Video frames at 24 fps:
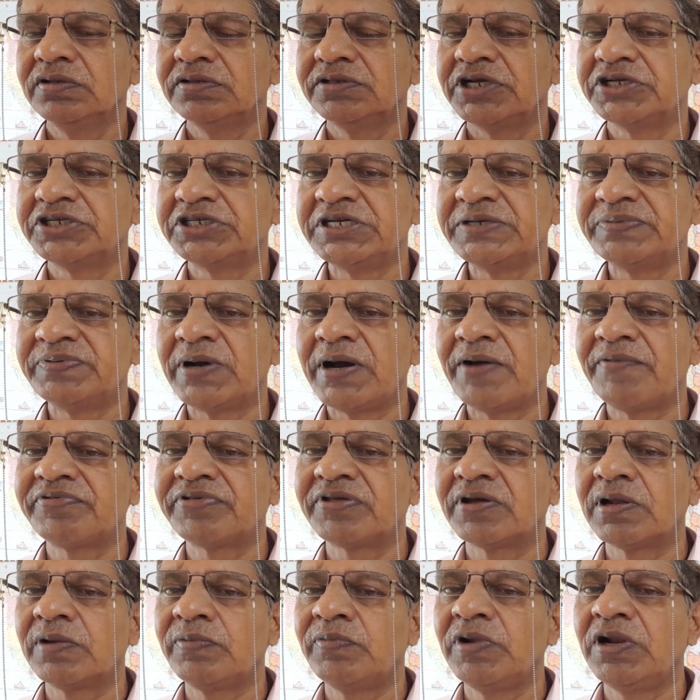the chief
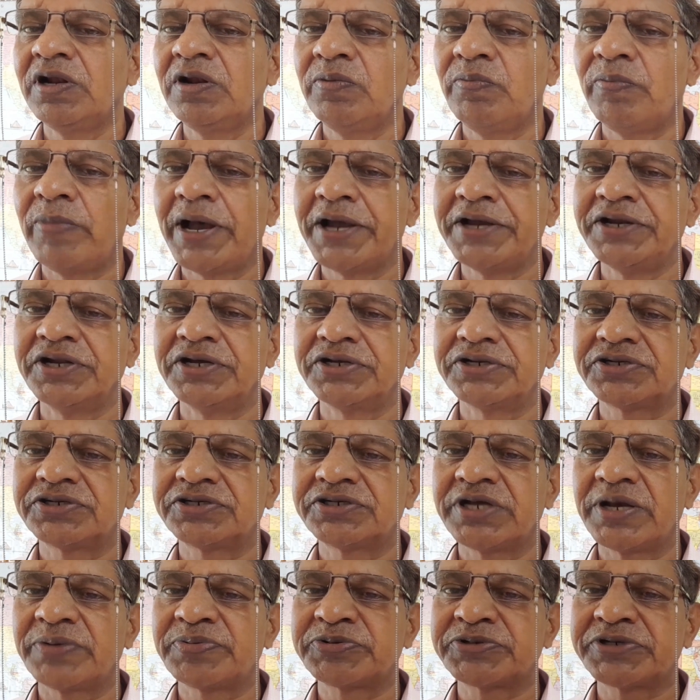officer will
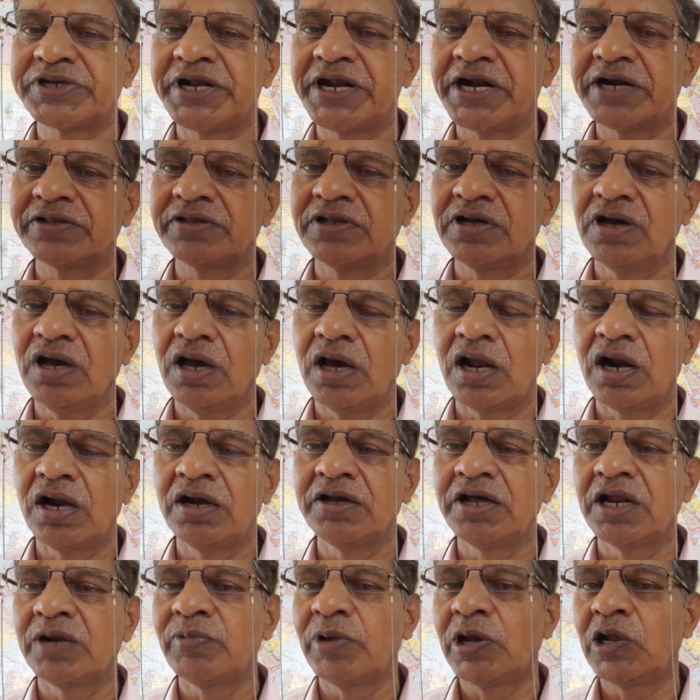subtract the
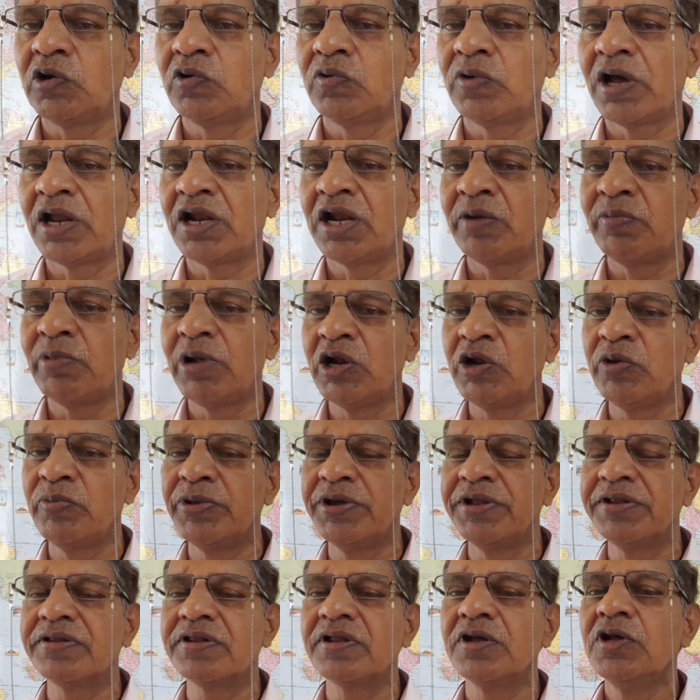earlier value. Earlier value
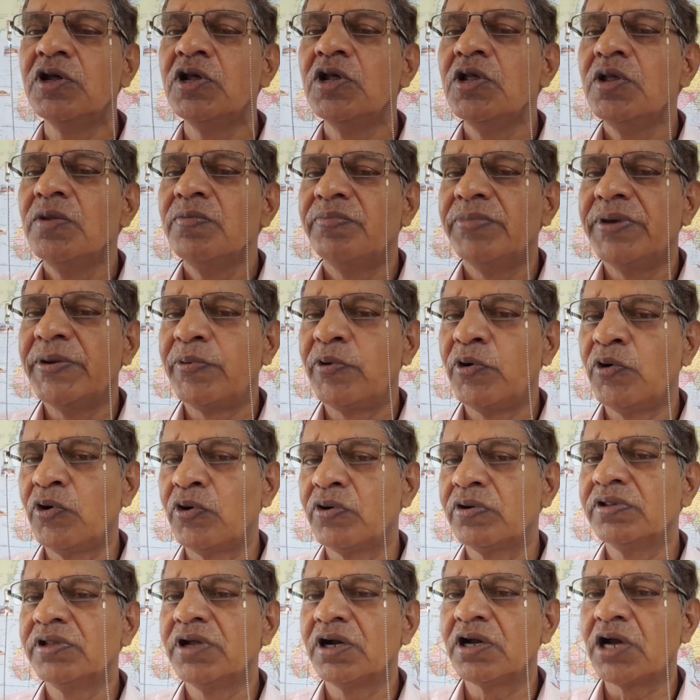means
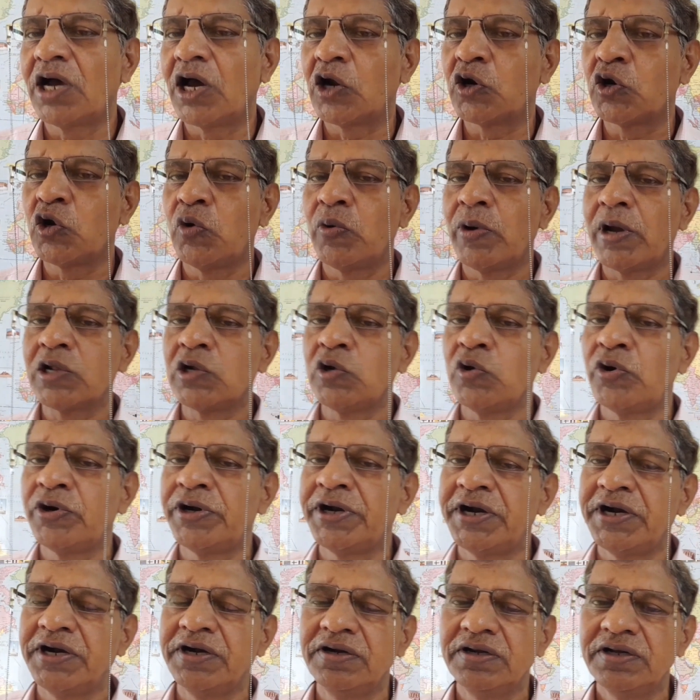before the cargo was
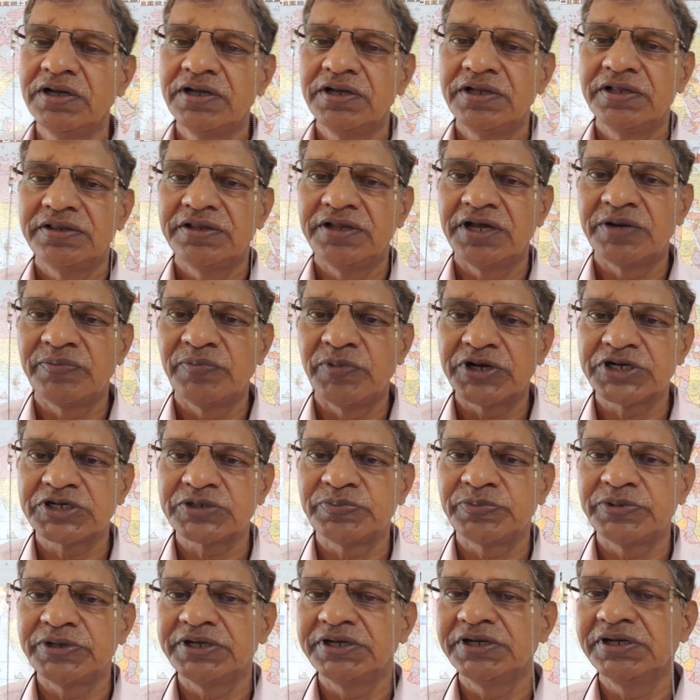loaded, there must
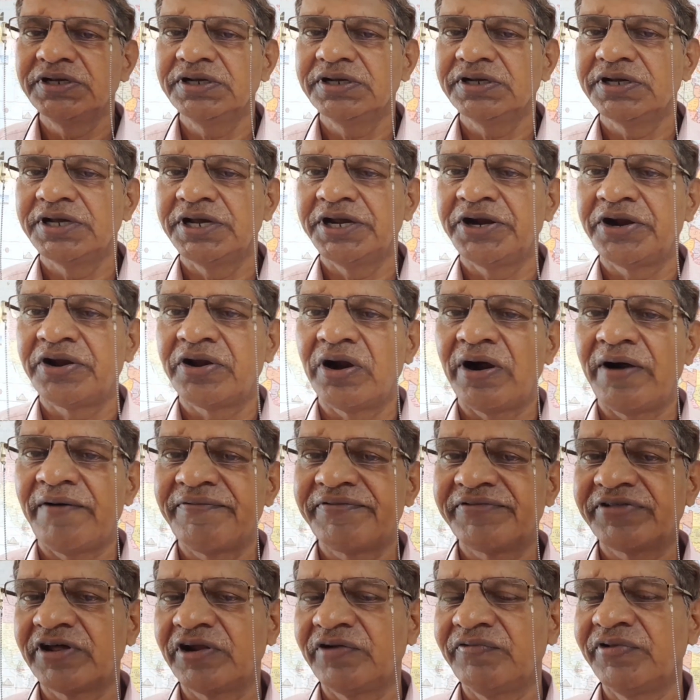be a draft
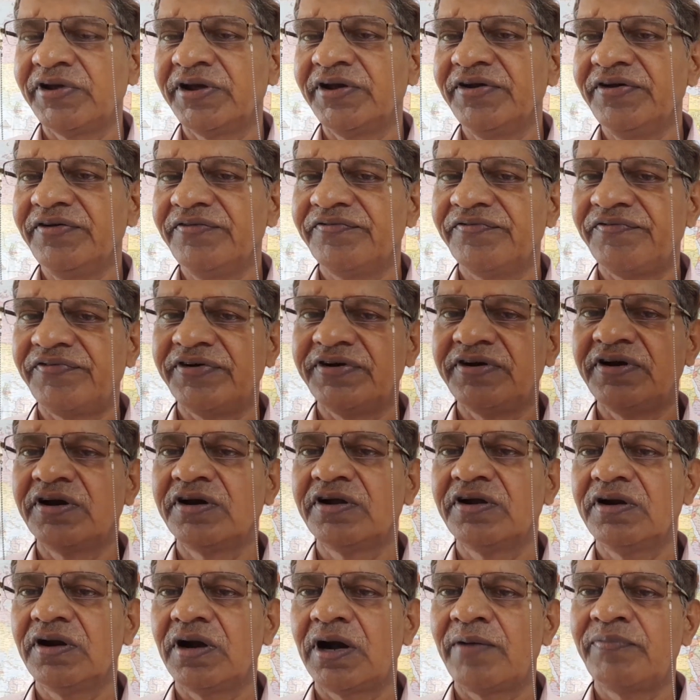survey
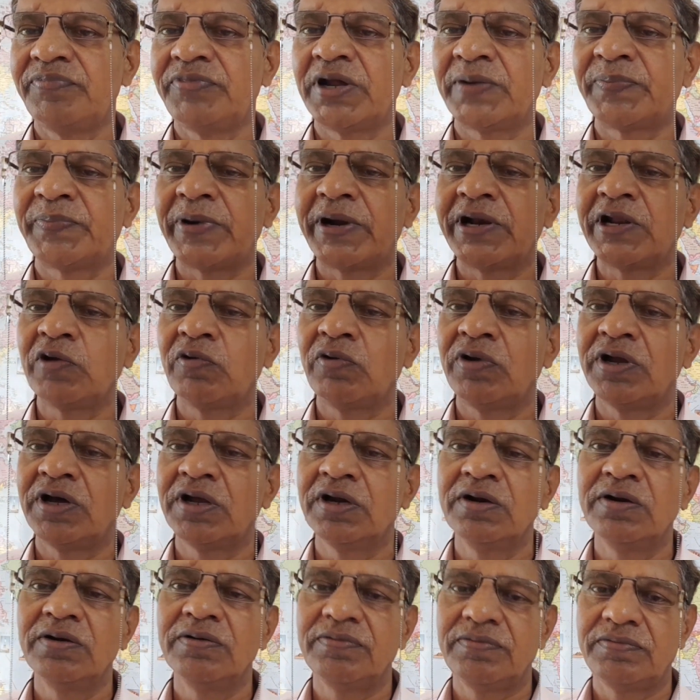figure of that
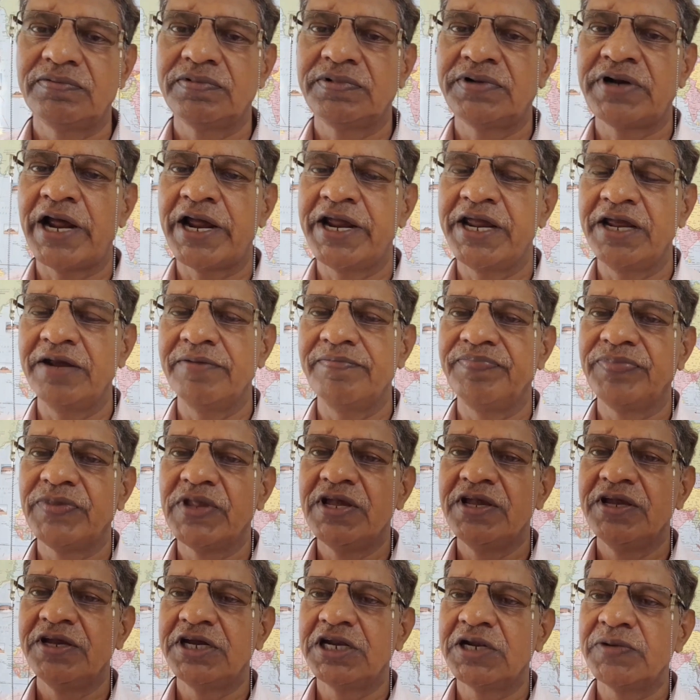particular time.
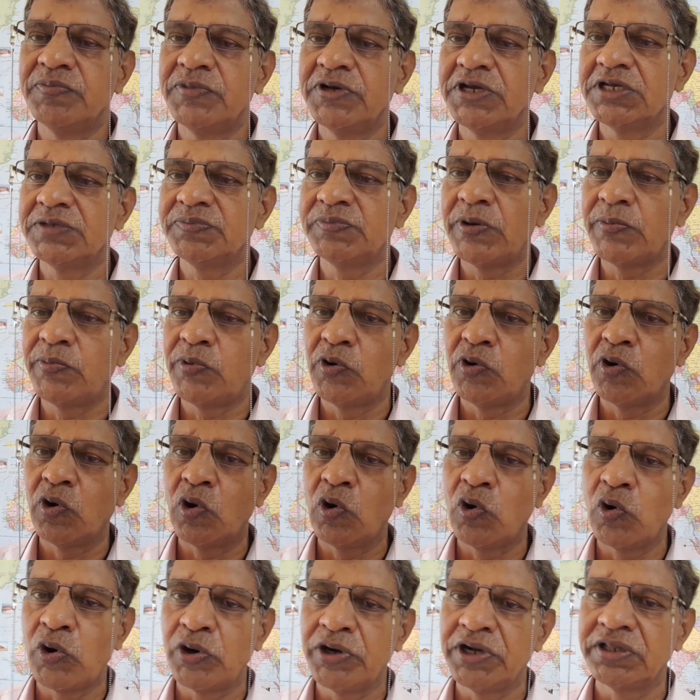It means before
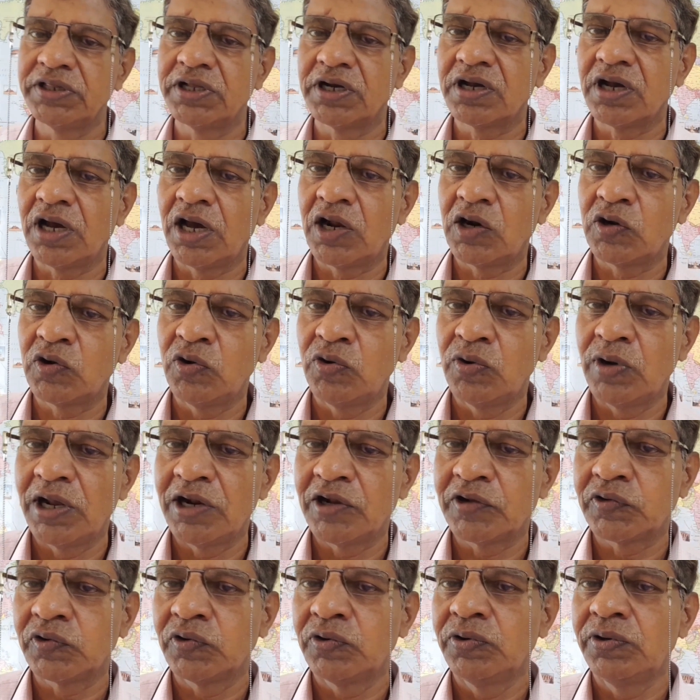loading the cargo
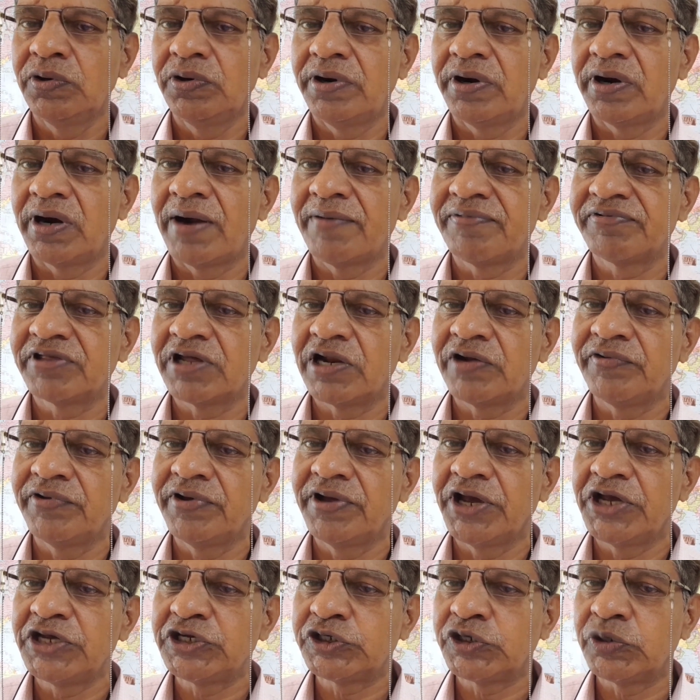also draft survey
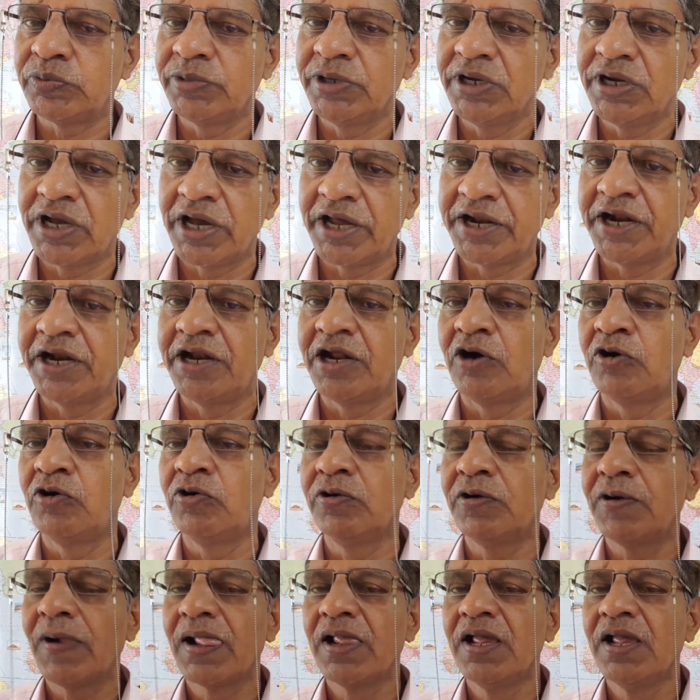has to be carried out